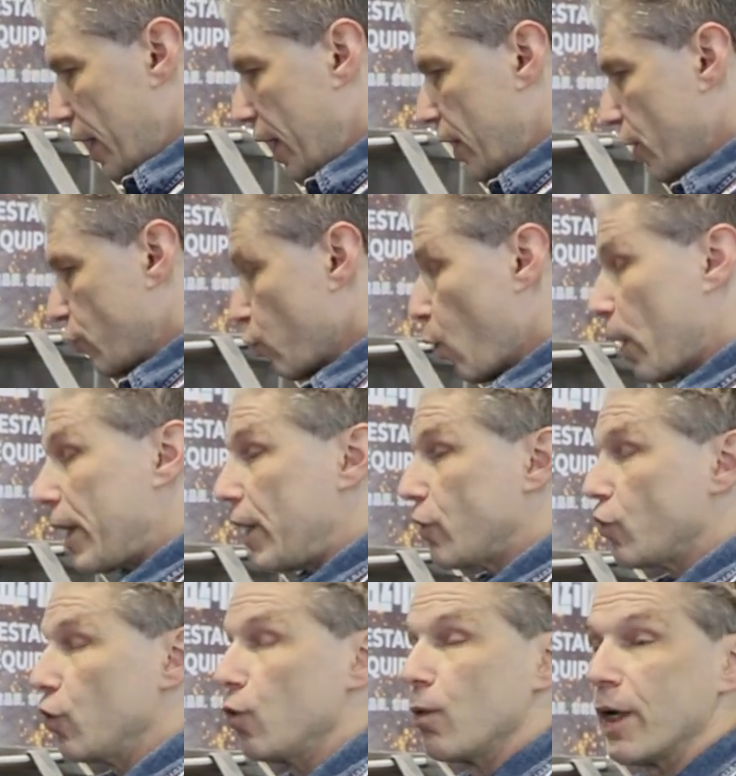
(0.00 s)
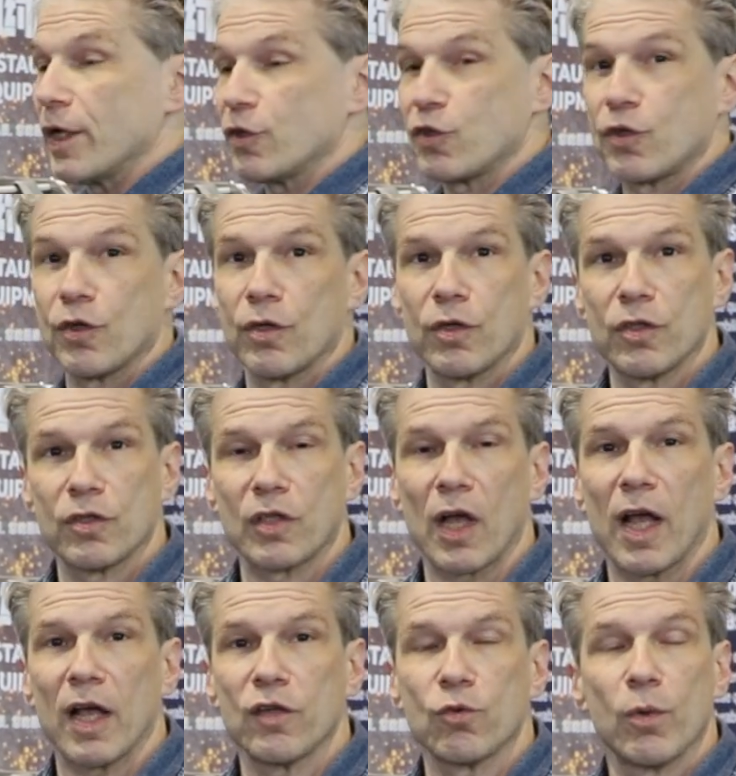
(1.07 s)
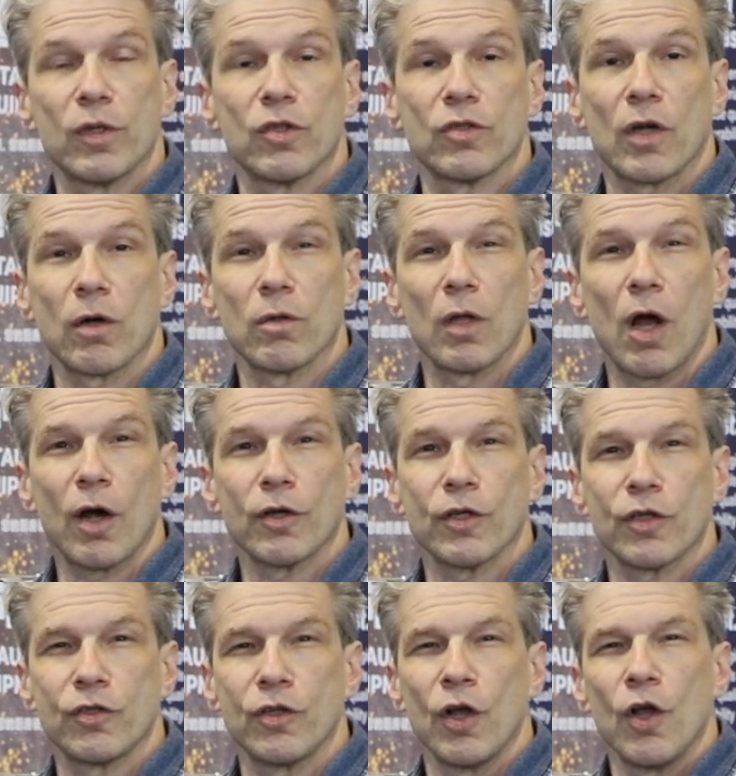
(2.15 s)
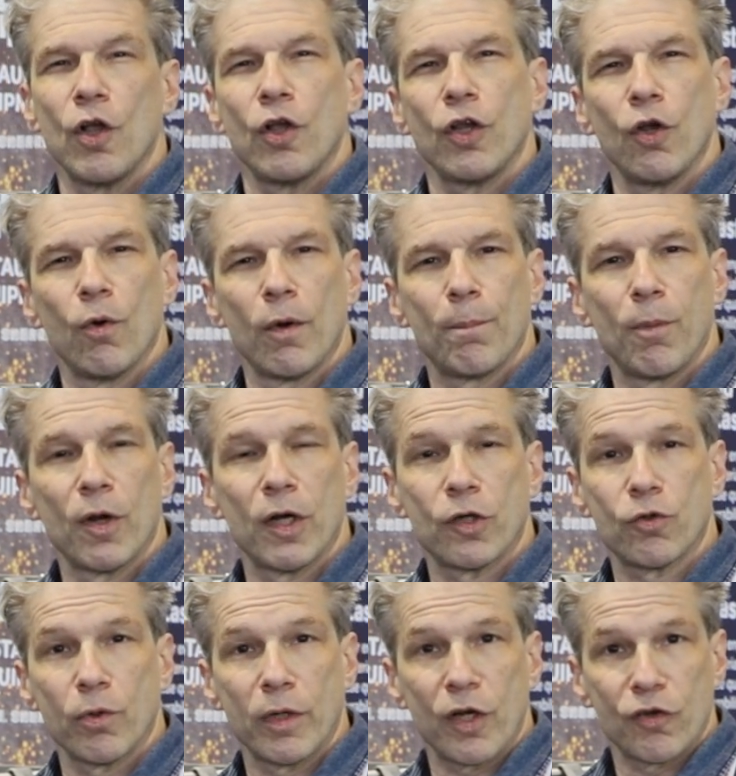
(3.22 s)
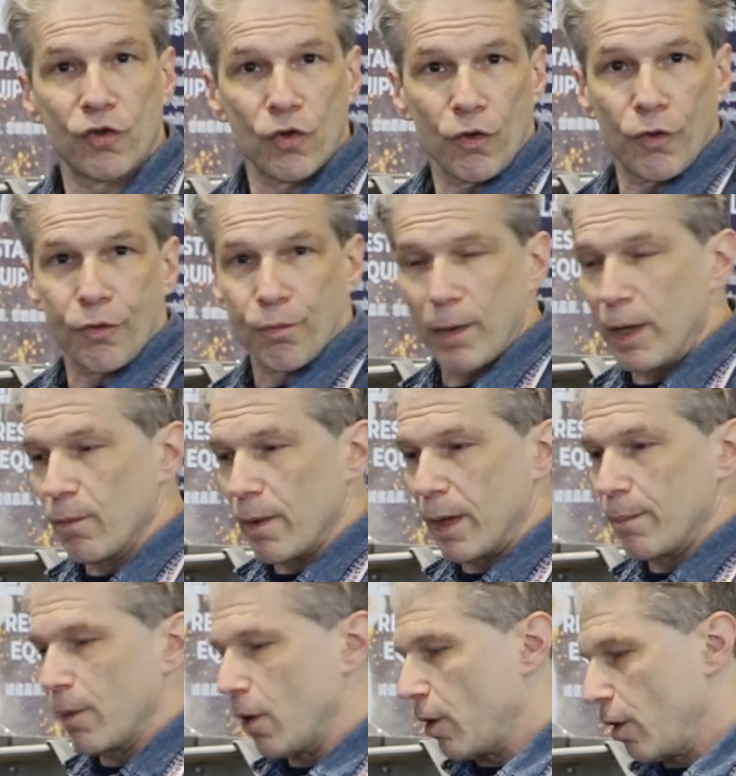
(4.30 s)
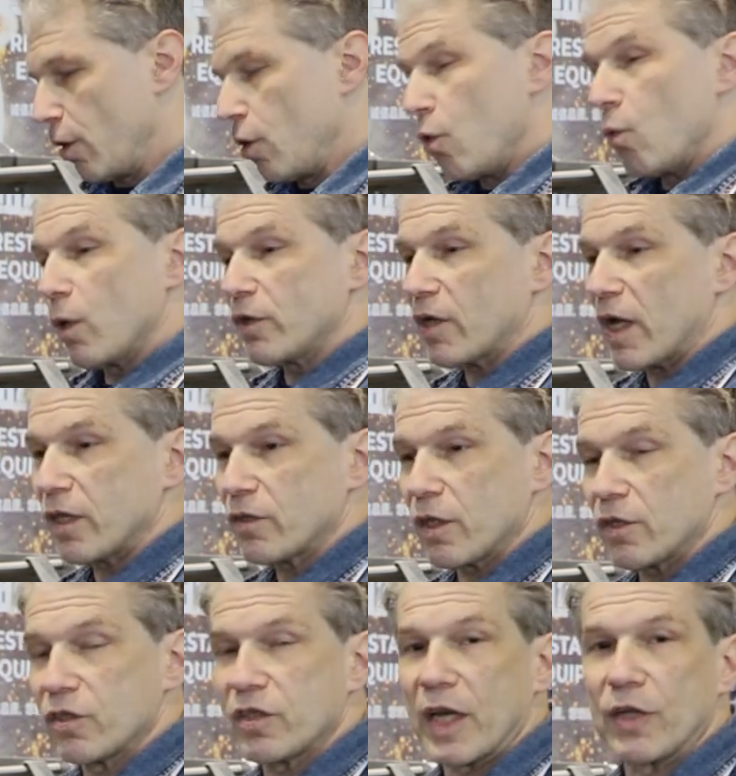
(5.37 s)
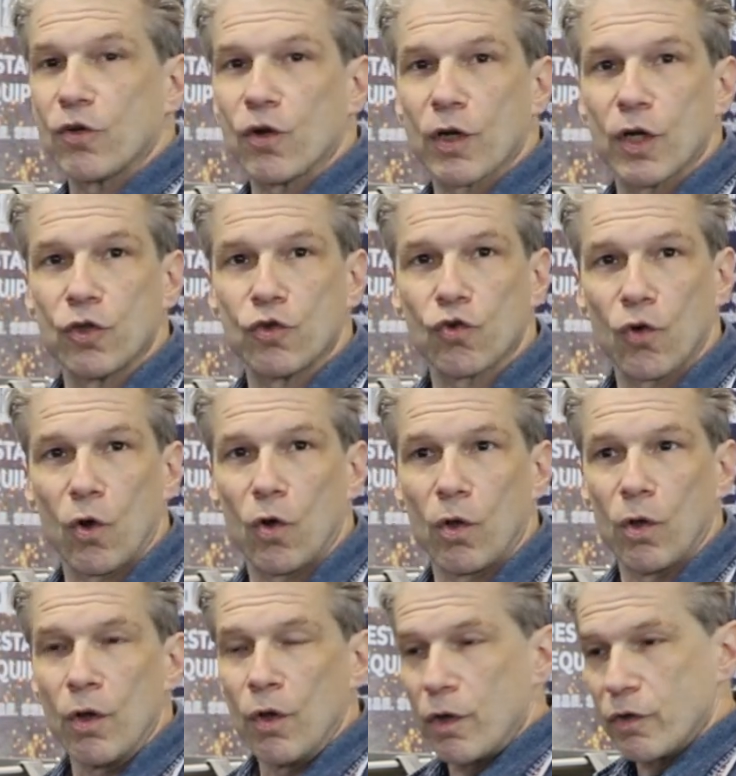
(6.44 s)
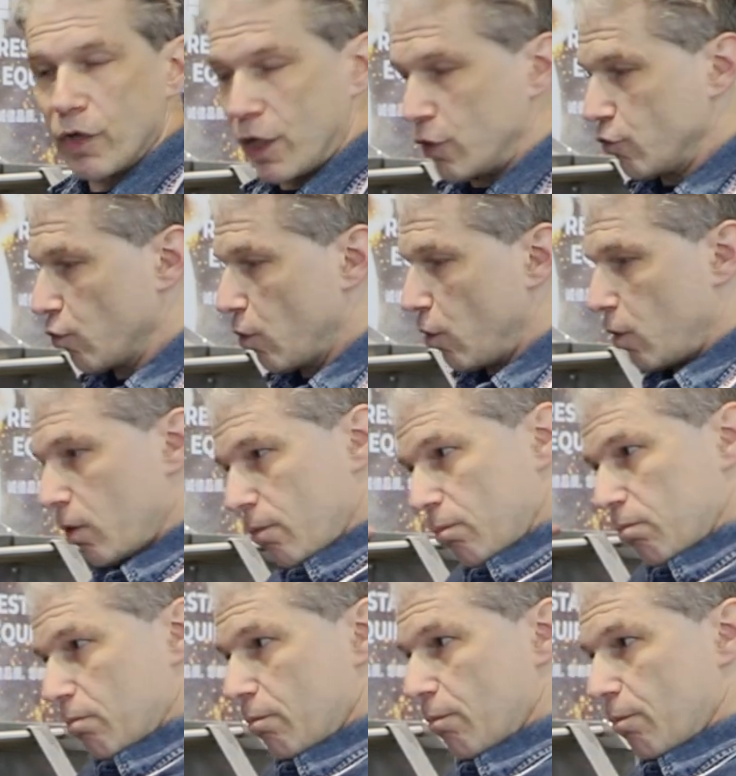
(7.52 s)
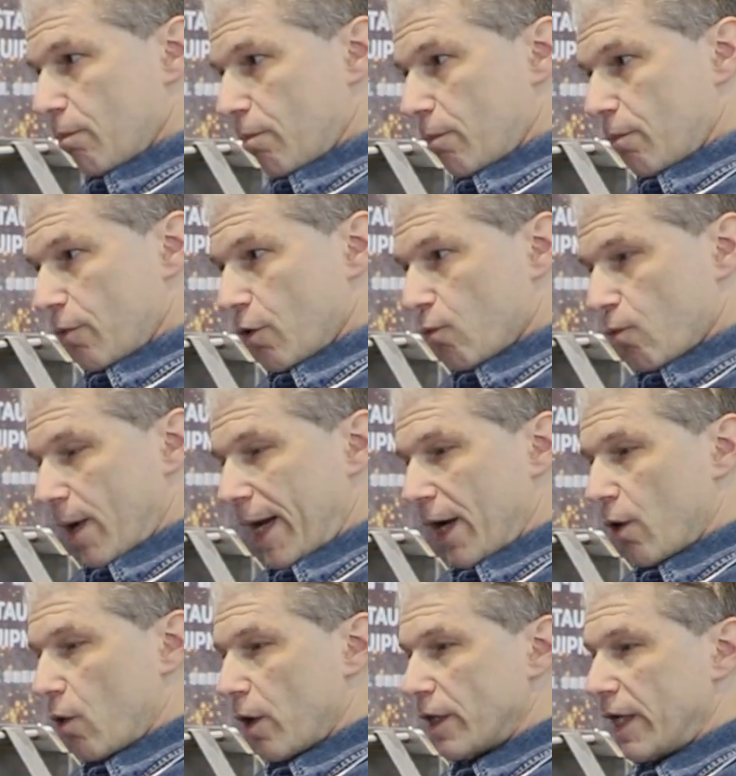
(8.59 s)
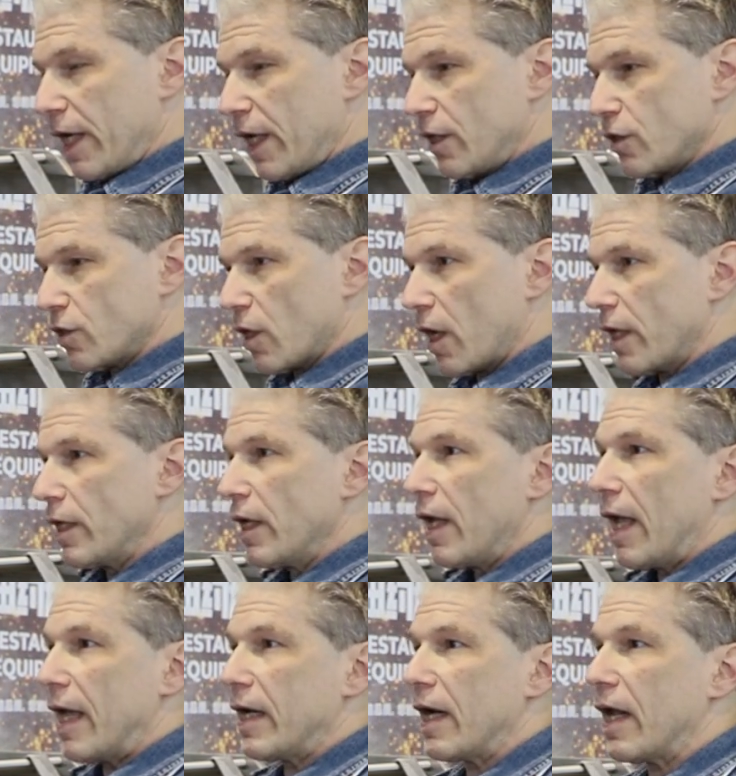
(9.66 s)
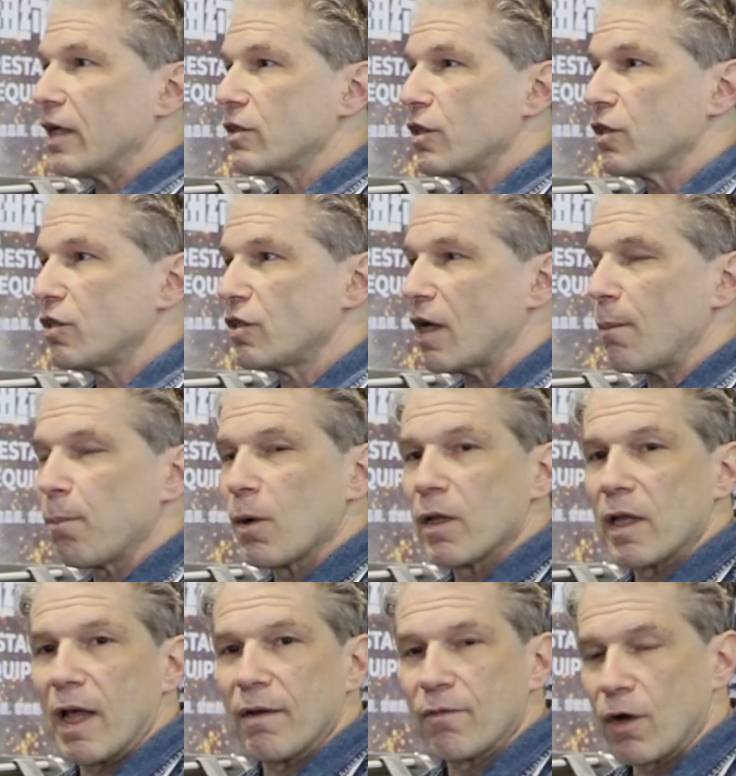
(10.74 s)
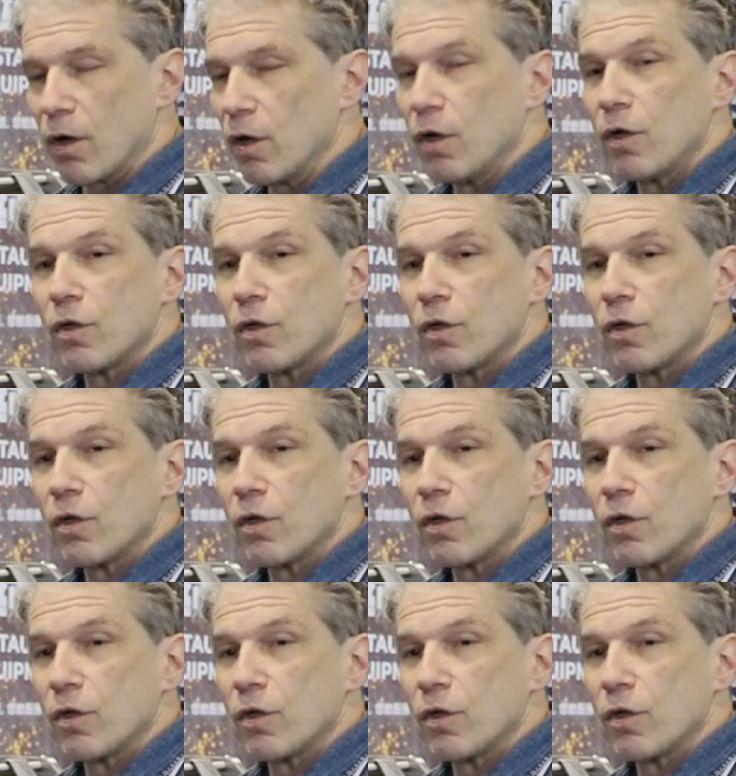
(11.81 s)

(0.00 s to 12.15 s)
In a 22-inch size, which is our largest, you would put a traditional 3-ring burner, which has a center control to control the ring on the inside, and it has a separate lever